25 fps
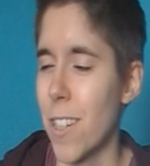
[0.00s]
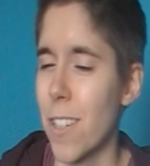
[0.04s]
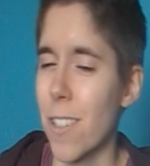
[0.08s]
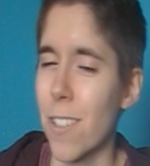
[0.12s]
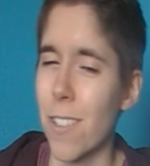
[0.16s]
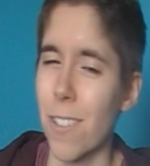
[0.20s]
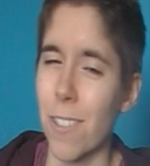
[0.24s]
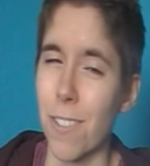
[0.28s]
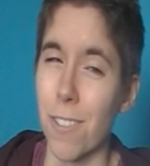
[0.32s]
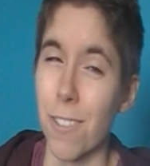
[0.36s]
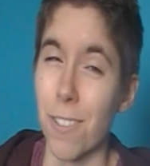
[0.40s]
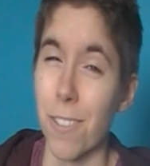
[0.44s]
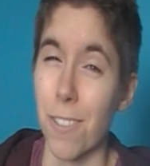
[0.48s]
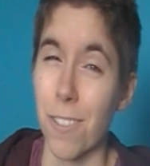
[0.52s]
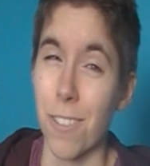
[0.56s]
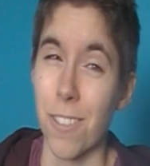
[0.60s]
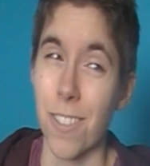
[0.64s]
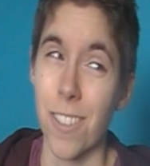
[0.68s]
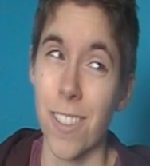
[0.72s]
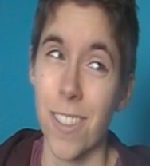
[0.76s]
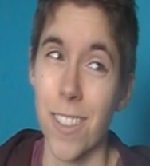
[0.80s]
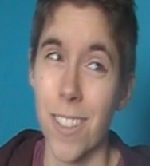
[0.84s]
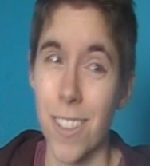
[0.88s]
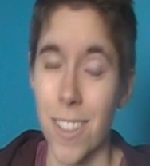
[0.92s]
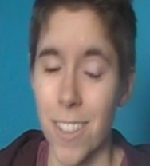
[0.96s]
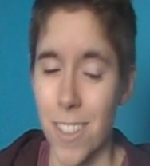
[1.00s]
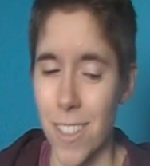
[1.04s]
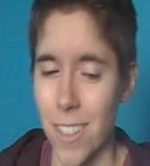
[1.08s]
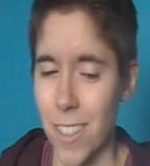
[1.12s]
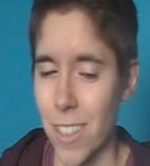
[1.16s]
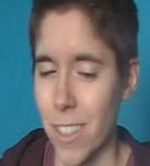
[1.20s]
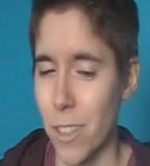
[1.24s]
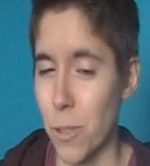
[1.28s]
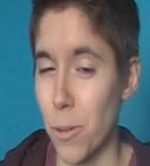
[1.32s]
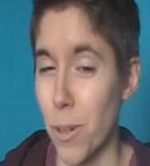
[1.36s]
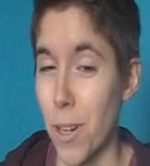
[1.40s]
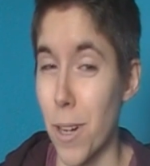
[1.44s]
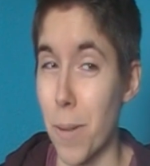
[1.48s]
So
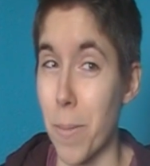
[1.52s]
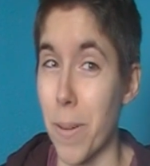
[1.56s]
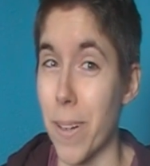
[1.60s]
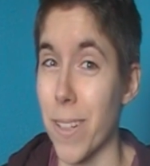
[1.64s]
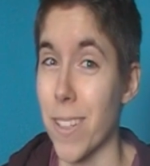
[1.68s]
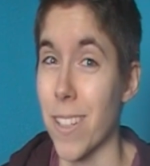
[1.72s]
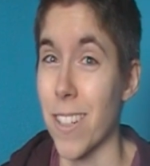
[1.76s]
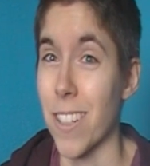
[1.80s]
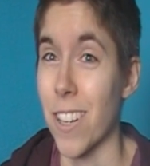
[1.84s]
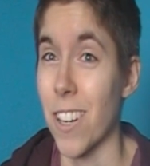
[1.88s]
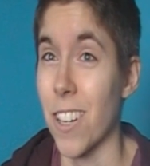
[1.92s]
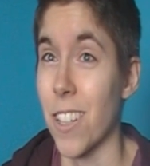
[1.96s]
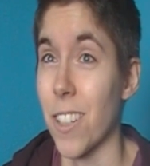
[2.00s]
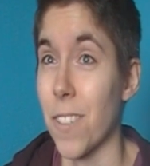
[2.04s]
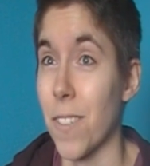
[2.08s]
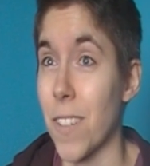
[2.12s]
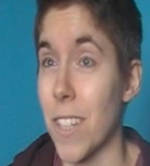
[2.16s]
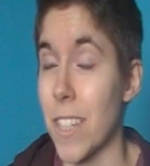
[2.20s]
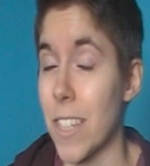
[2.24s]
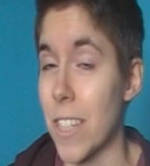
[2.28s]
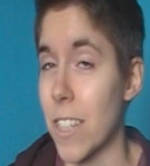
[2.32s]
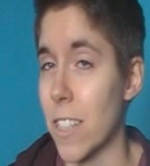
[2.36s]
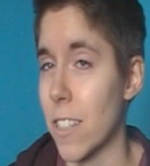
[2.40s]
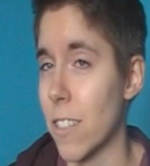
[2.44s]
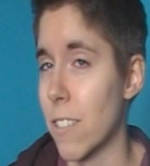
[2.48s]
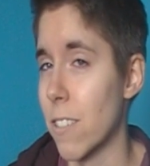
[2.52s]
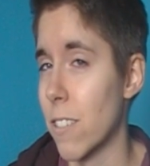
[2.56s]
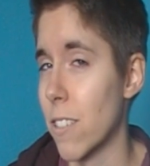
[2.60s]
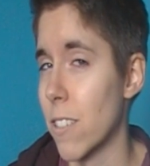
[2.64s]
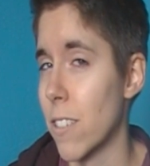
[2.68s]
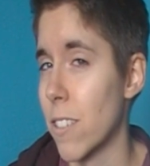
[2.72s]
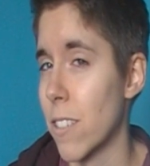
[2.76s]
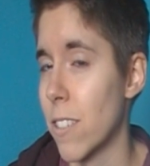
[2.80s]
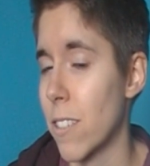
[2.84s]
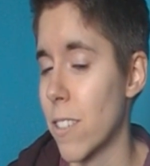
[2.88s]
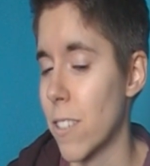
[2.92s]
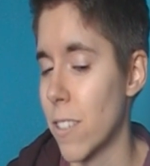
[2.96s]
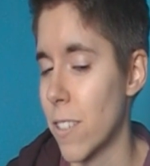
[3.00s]
in a way that makes it kind of easier.
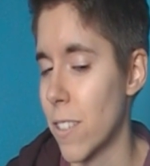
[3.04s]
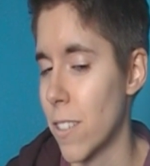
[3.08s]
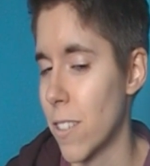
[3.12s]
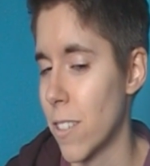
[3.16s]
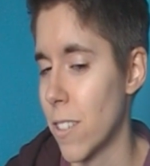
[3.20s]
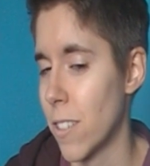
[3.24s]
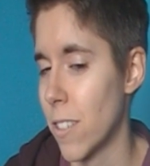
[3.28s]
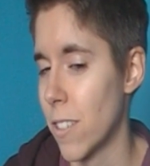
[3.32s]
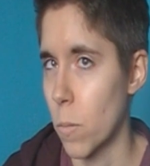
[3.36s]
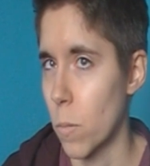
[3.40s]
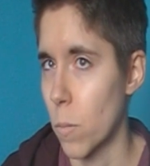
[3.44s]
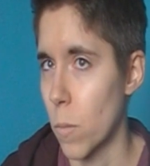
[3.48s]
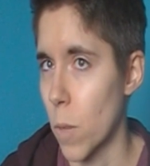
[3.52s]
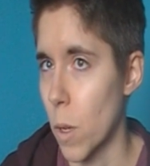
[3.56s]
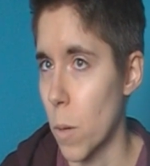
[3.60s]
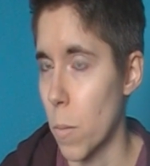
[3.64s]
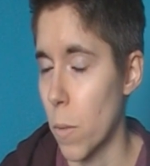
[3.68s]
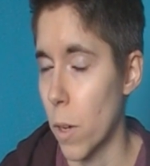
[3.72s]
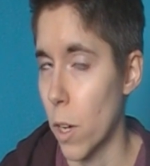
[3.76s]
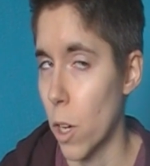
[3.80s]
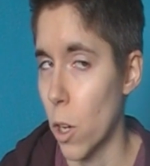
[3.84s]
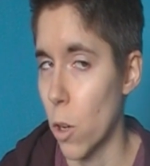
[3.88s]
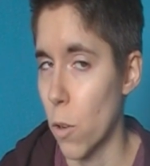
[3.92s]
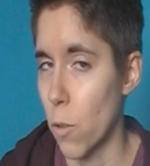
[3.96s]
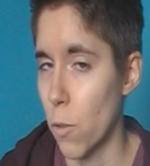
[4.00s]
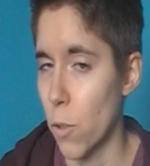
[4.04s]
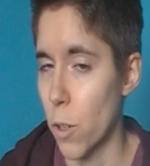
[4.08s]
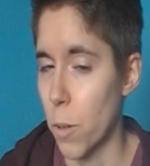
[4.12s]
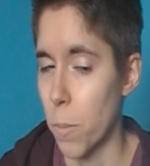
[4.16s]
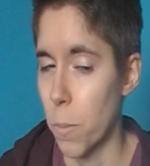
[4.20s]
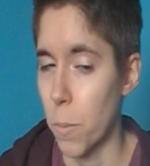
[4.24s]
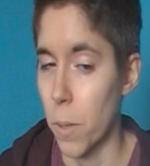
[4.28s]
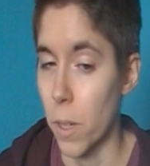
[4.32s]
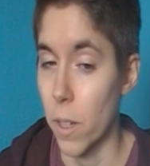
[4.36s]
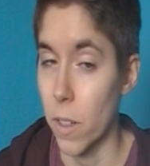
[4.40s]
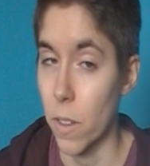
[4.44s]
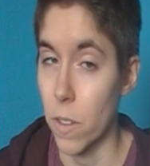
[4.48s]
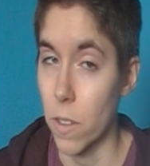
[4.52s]
My
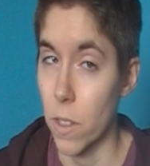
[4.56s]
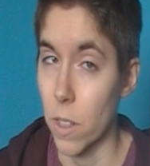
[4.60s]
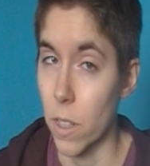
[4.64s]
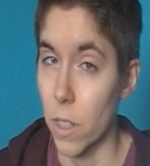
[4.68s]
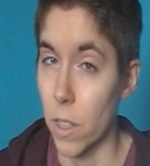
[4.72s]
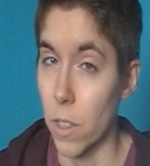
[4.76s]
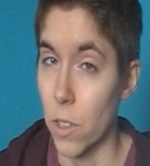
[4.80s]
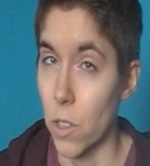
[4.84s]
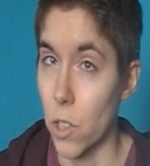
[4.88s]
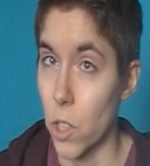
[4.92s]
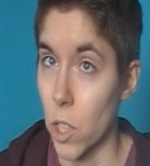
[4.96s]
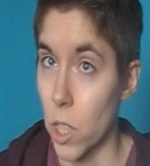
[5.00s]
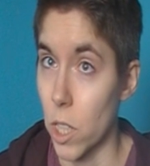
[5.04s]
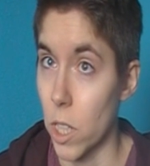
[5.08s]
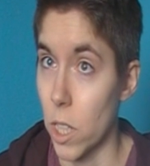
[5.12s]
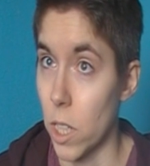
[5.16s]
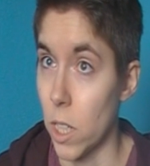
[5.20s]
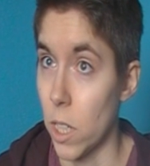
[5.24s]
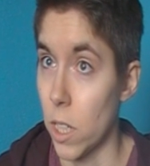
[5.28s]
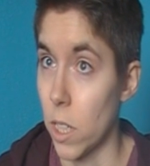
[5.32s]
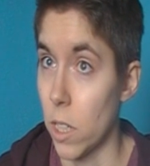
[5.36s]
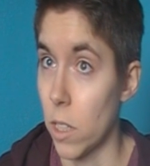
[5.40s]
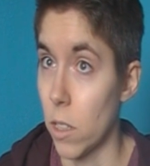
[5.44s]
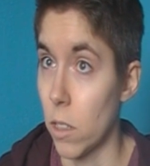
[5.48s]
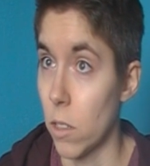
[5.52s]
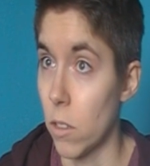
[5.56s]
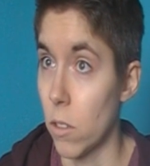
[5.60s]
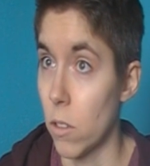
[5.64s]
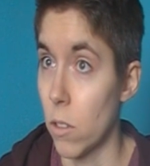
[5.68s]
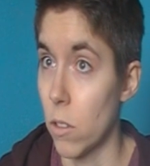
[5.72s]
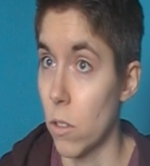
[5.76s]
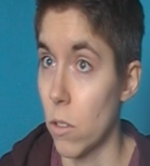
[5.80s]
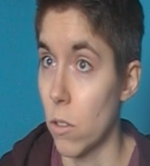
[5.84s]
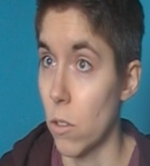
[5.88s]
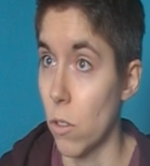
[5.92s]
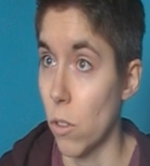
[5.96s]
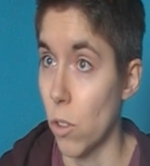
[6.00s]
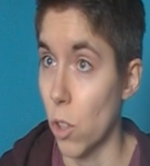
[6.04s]
girlfriend Pixie, she
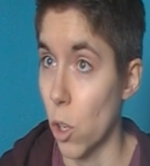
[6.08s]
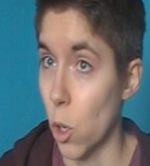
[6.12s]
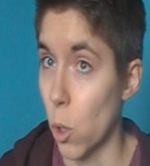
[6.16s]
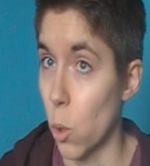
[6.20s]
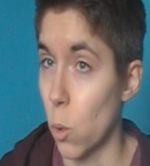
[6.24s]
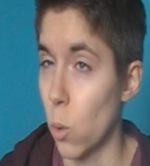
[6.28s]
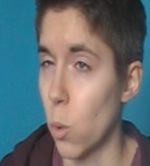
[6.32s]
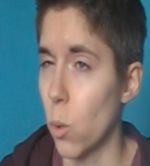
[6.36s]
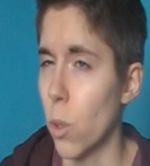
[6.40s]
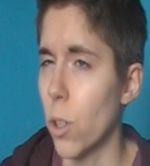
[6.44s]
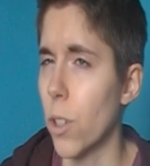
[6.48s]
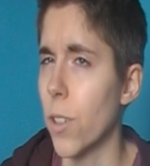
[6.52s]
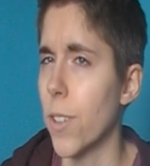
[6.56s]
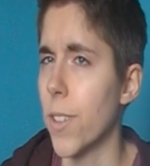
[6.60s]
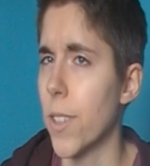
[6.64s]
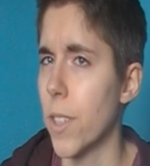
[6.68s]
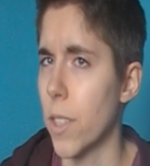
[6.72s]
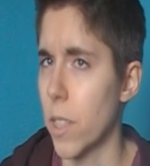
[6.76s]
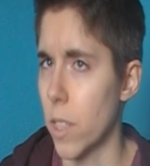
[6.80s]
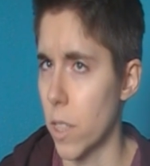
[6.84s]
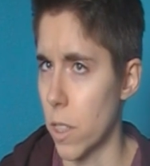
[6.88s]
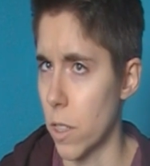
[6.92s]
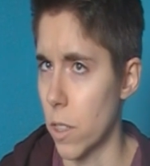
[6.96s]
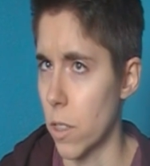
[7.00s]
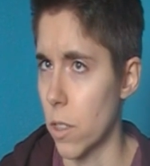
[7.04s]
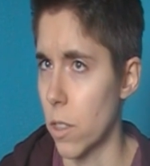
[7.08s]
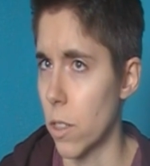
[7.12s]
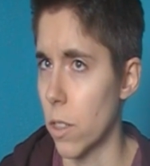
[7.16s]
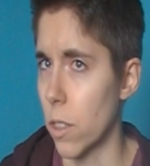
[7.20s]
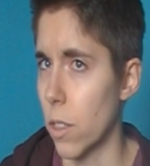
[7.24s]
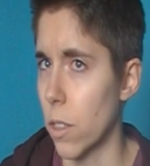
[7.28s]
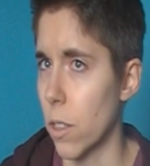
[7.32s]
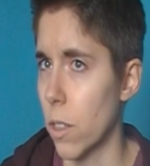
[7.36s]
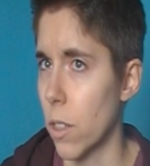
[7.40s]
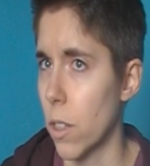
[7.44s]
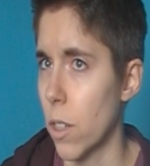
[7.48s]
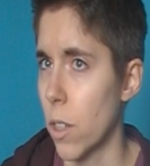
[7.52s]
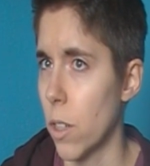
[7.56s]
told her
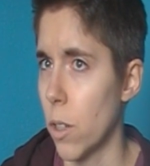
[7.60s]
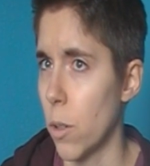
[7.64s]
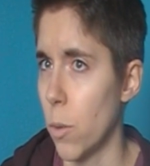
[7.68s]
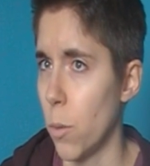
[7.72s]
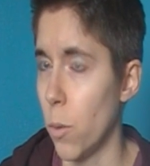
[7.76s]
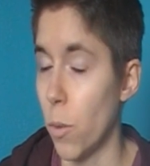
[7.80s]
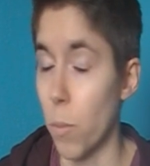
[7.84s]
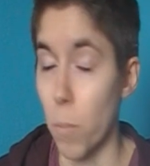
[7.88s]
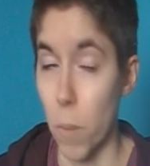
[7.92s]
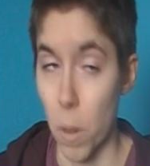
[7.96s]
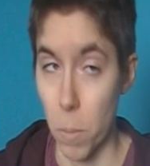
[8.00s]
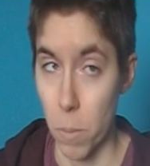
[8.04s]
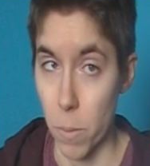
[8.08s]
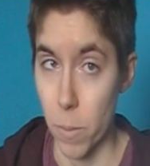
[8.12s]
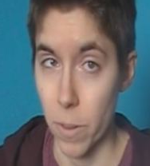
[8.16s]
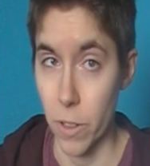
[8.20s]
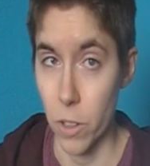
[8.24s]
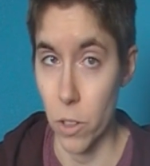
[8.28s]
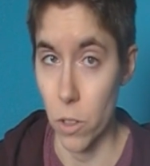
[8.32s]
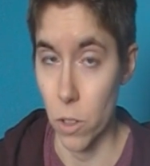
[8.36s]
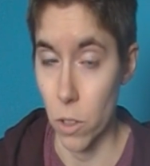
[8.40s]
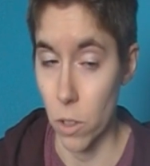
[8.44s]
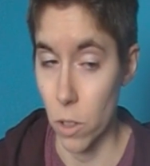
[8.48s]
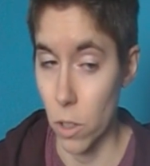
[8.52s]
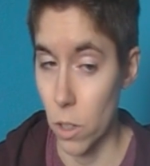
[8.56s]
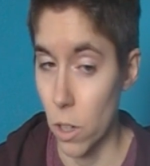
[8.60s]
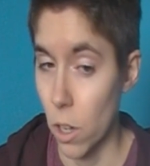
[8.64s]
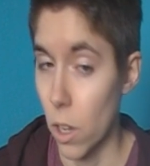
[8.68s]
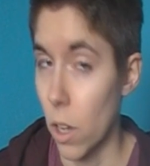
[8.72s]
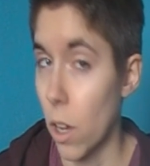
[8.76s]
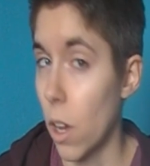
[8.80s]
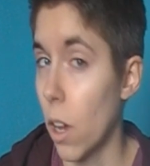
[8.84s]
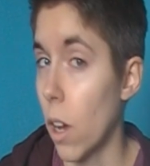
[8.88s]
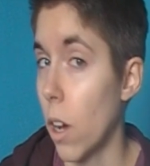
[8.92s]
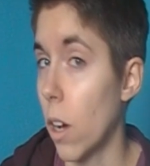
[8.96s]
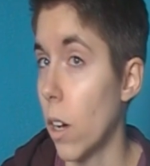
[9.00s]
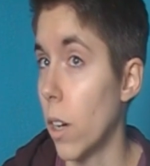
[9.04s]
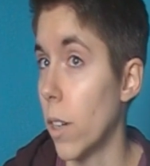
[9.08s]
sister, with my permission,
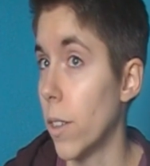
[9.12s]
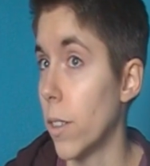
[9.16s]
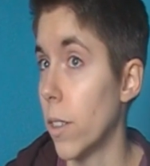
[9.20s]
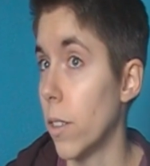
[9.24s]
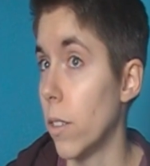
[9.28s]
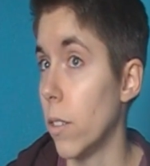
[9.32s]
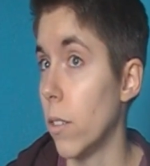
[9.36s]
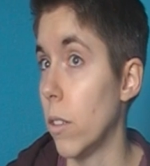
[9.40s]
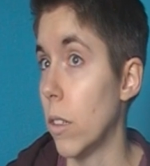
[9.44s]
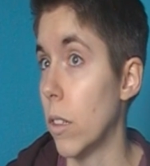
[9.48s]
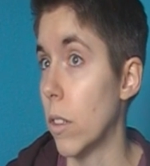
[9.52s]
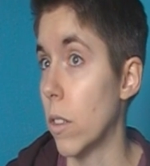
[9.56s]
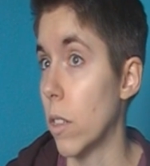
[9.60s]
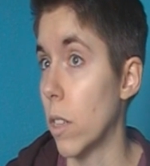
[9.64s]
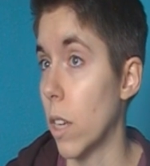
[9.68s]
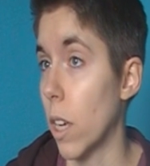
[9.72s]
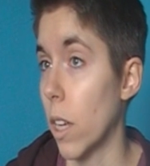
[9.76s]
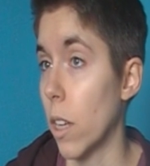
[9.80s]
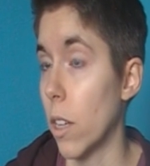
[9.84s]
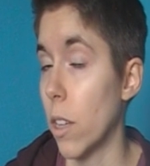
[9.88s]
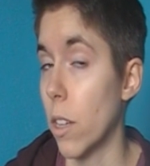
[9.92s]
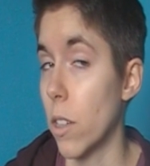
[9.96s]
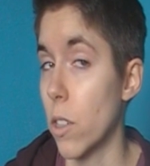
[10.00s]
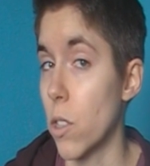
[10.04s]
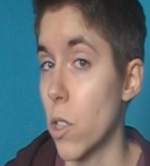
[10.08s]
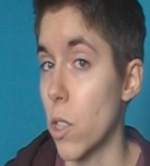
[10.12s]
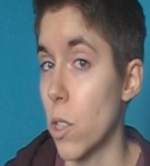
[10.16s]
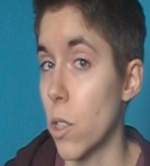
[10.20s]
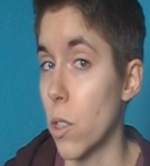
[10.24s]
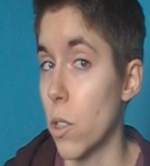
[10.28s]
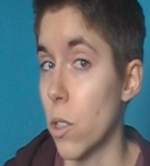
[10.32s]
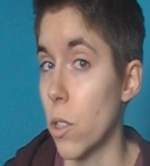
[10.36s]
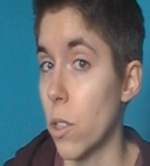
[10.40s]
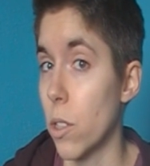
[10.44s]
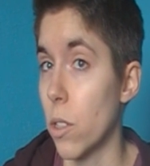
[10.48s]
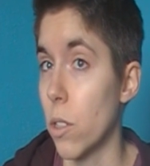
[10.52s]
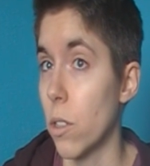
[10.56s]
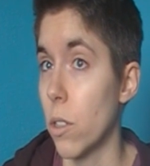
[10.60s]
I did tell her that she
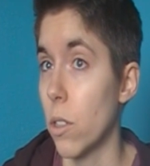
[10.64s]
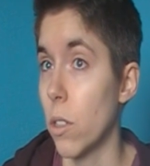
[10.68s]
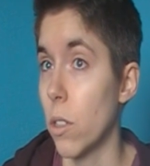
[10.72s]
could,